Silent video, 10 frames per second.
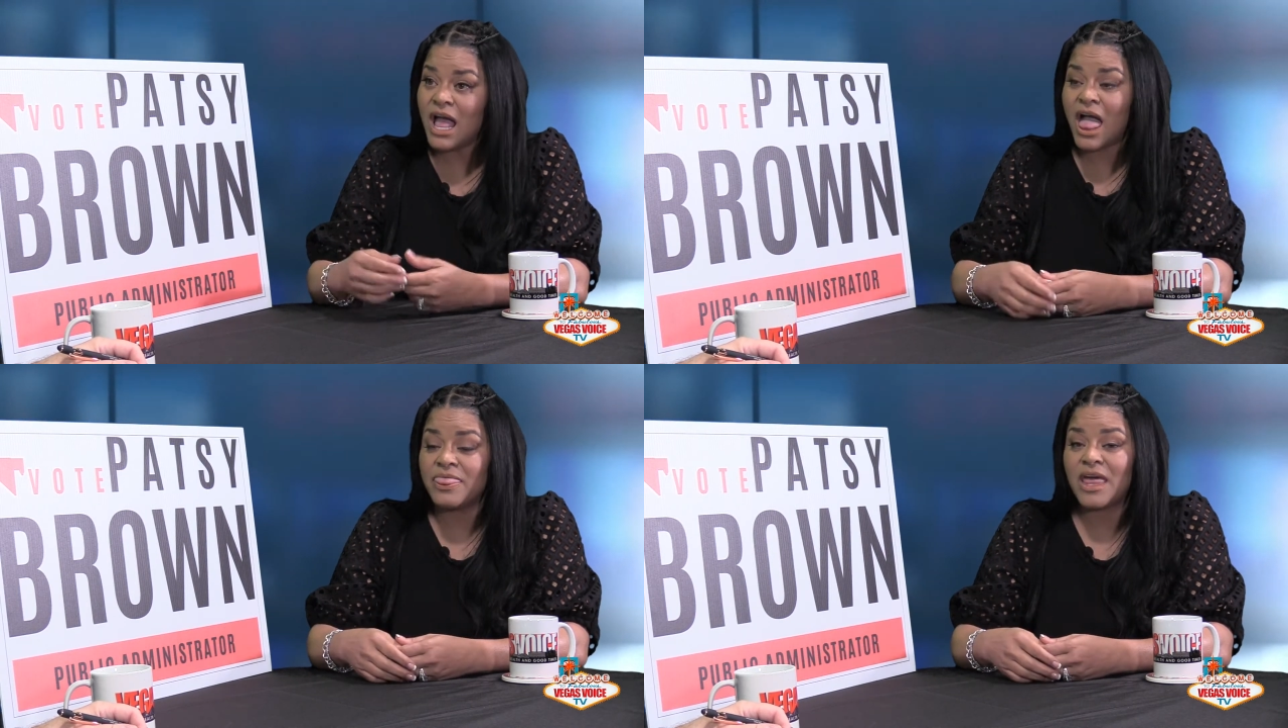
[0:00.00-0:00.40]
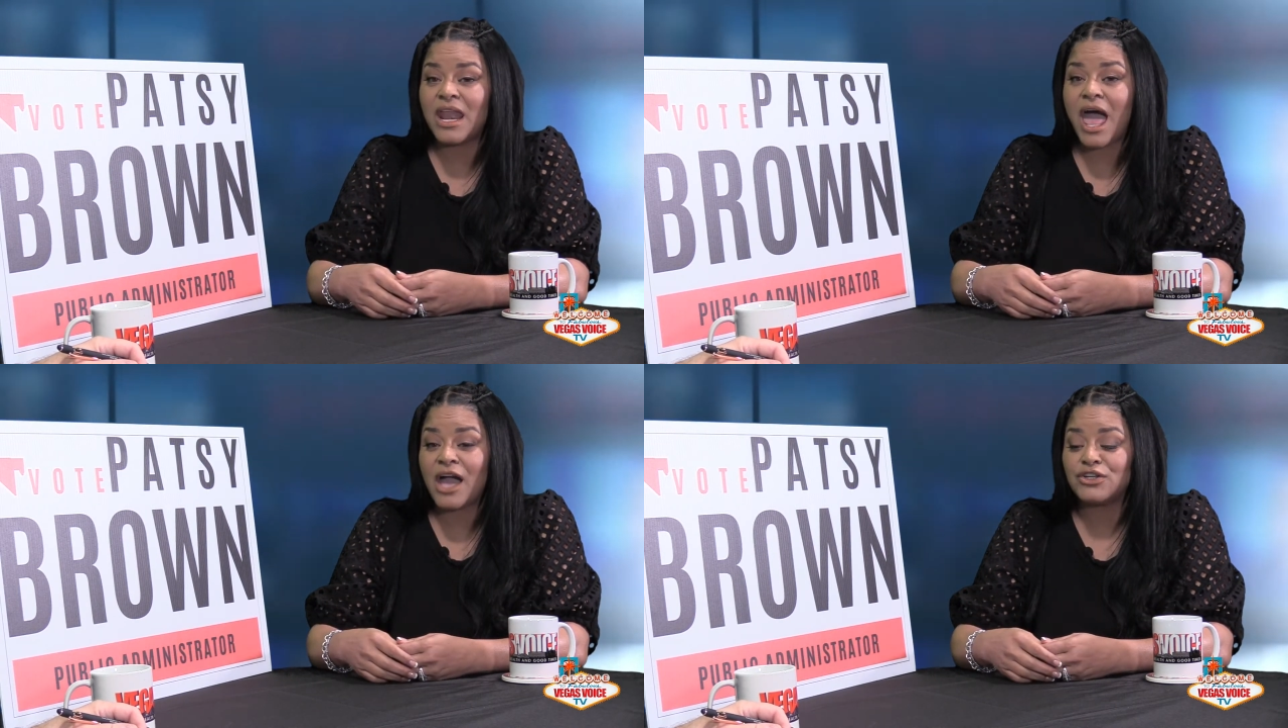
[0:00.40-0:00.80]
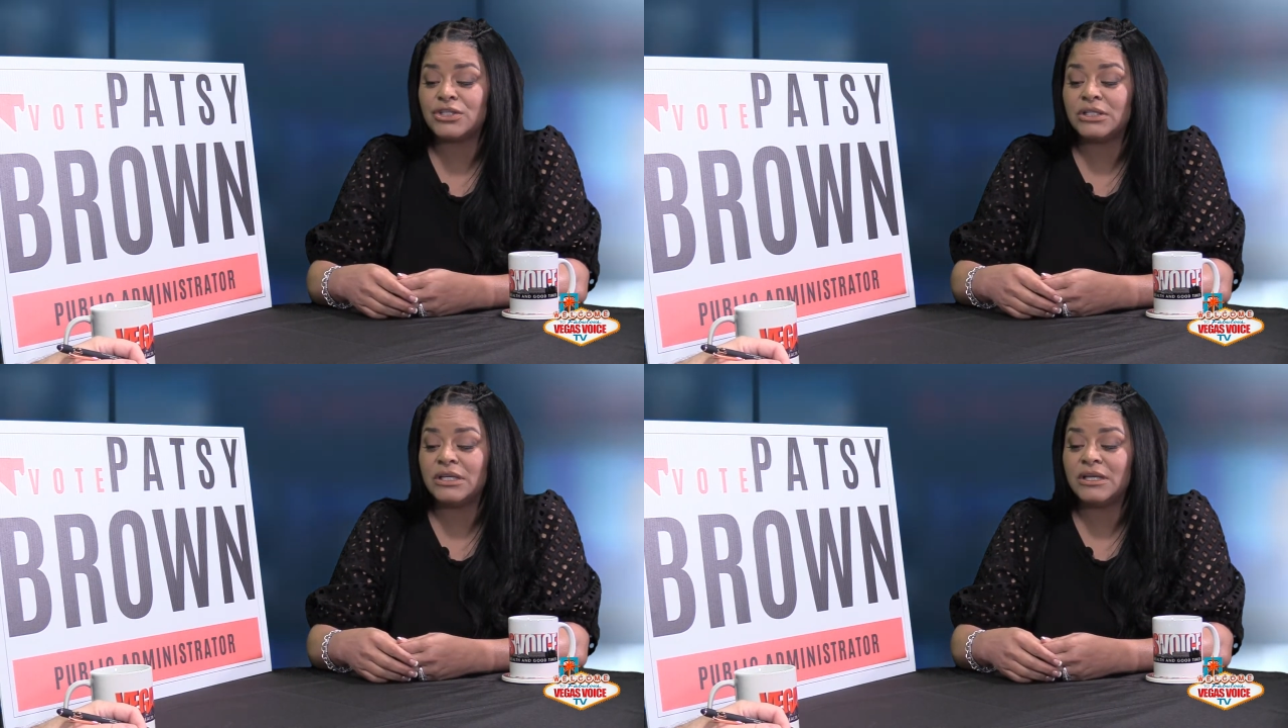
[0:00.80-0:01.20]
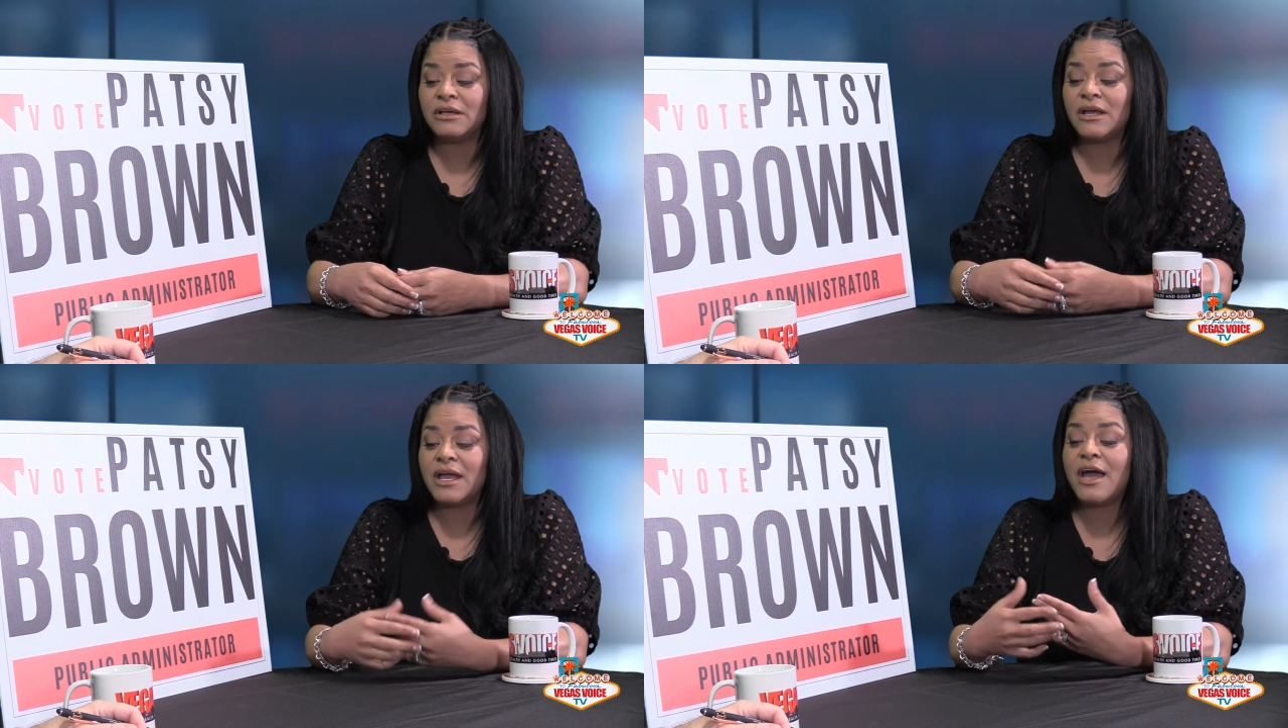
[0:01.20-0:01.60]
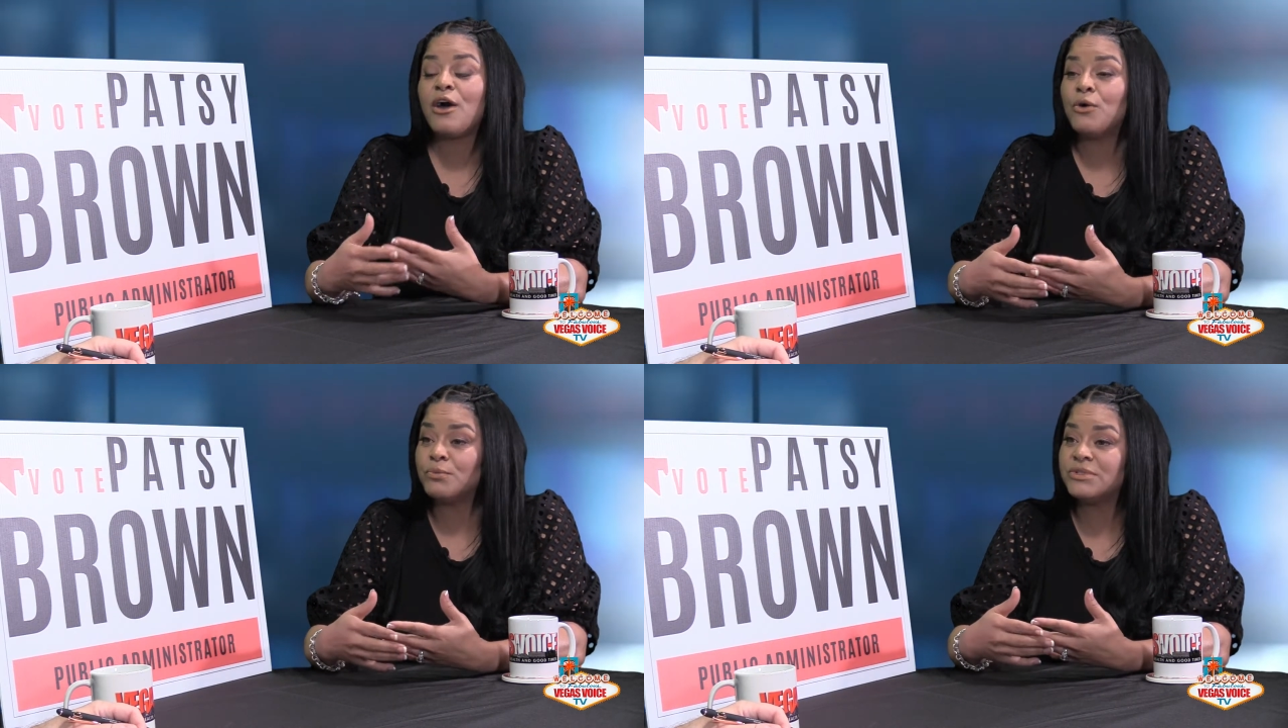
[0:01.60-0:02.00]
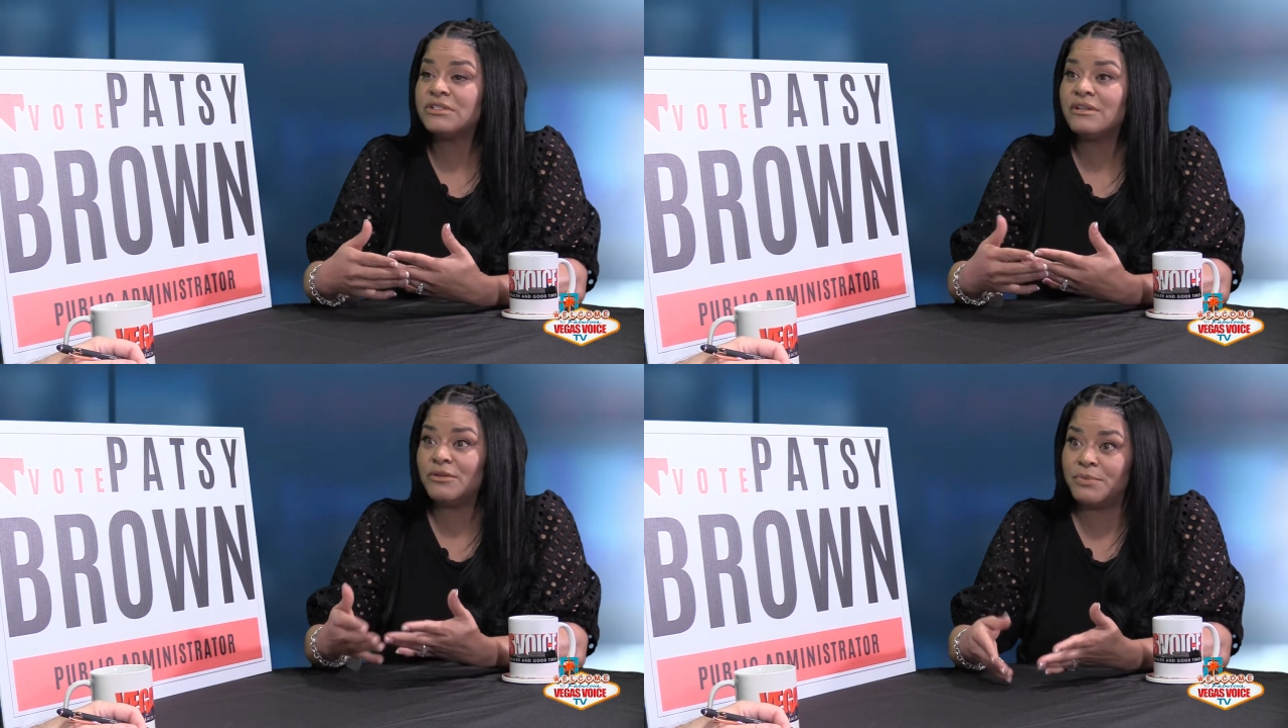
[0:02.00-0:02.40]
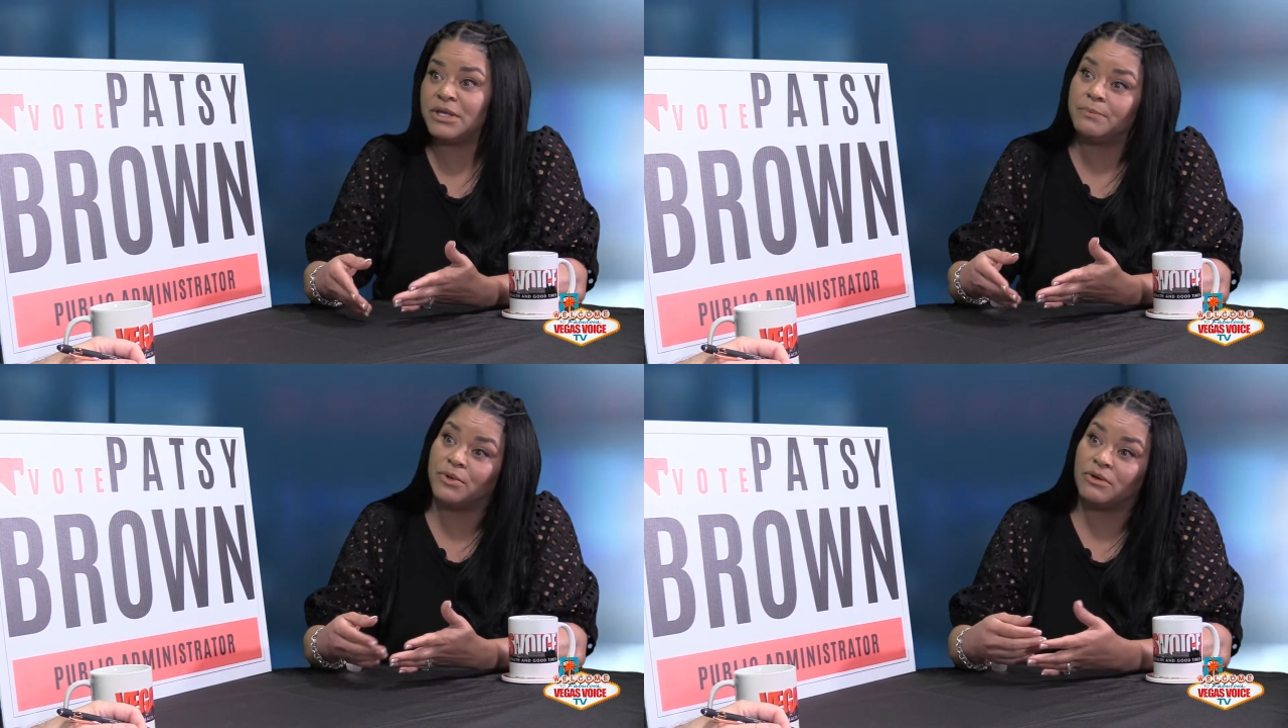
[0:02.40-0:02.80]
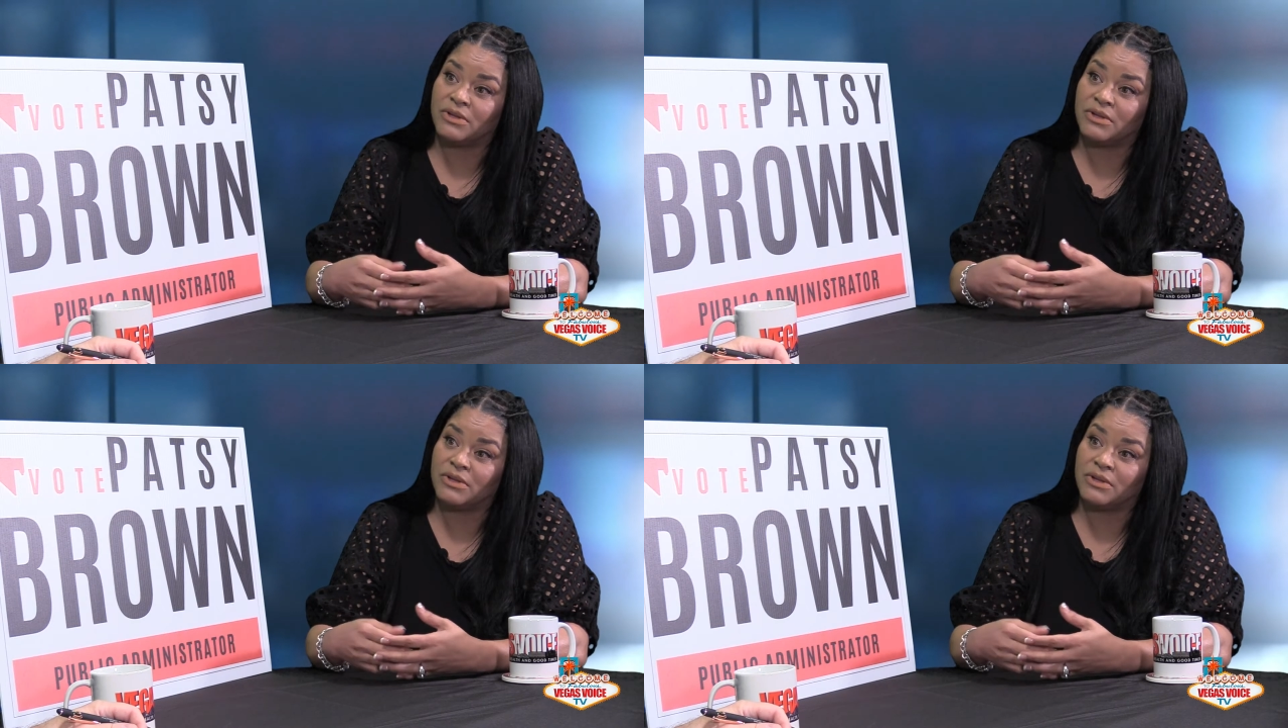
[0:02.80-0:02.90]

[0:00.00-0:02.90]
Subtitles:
and that actually helped the people,